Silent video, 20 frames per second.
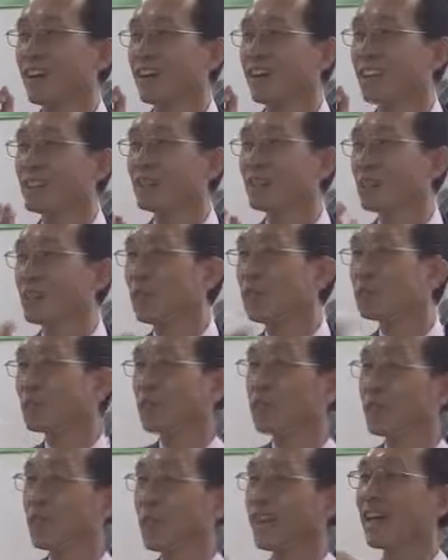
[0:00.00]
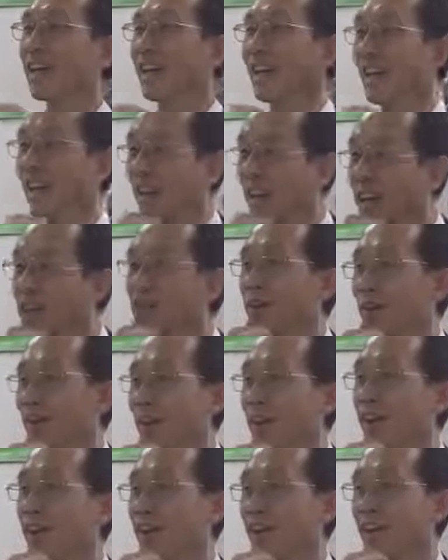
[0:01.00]
in different
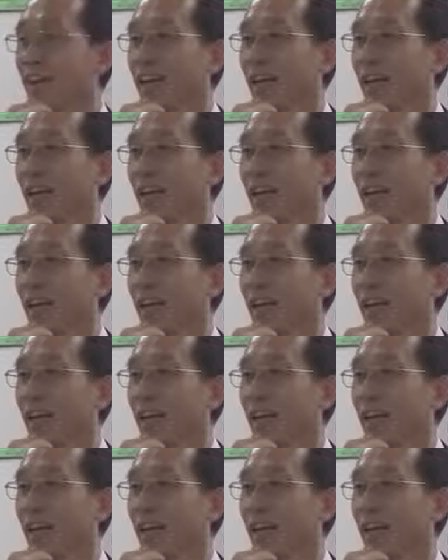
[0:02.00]
areas.